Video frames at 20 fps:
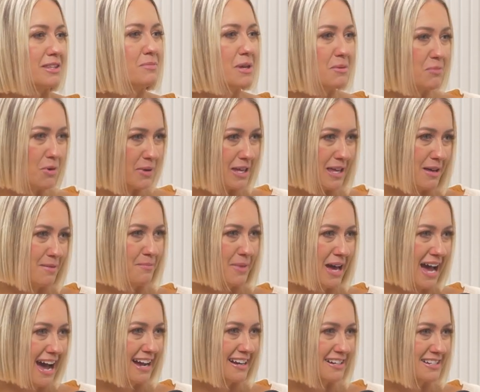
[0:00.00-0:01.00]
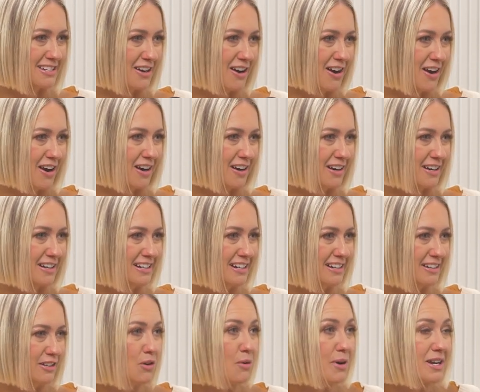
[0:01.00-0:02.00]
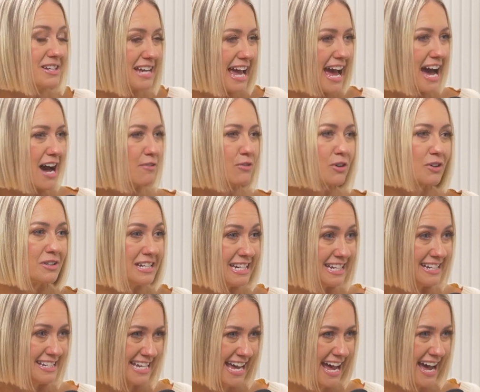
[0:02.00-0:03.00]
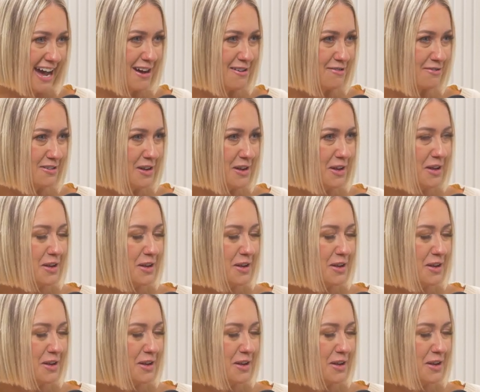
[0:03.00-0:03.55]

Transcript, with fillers: the people we impact are going to have or need to have.